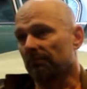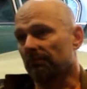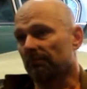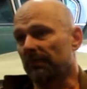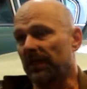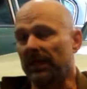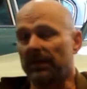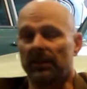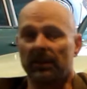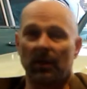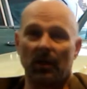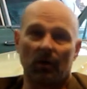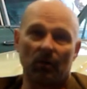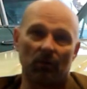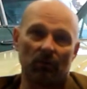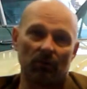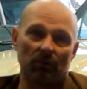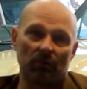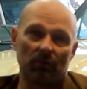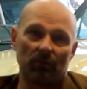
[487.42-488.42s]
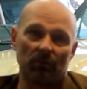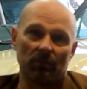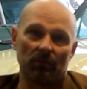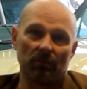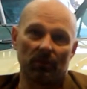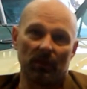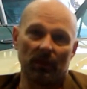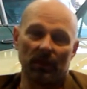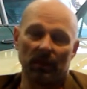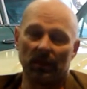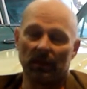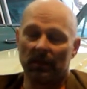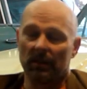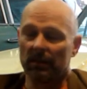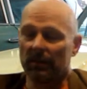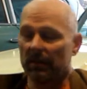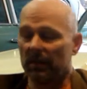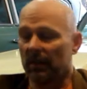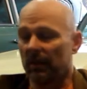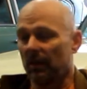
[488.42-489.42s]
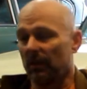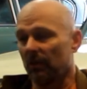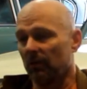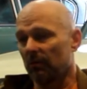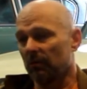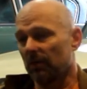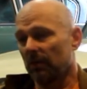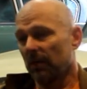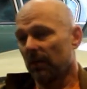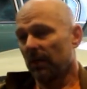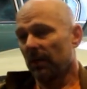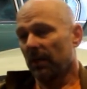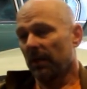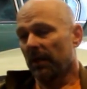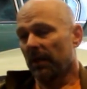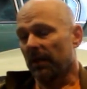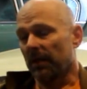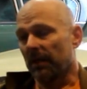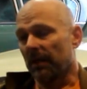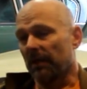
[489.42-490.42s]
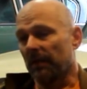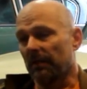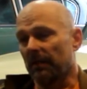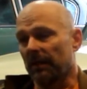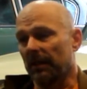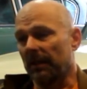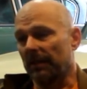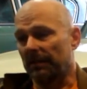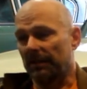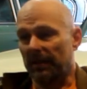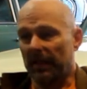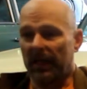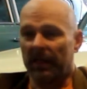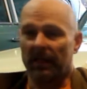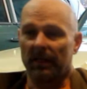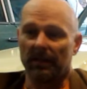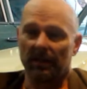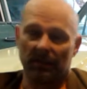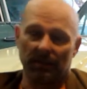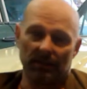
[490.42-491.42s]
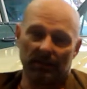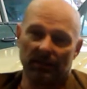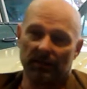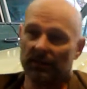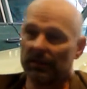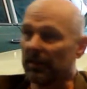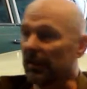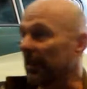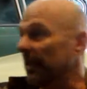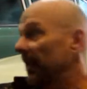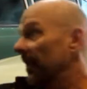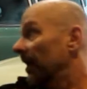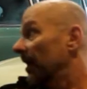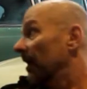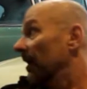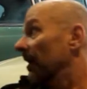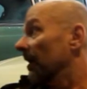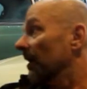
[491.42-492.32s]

base coat, clear coat, and underneath that there's a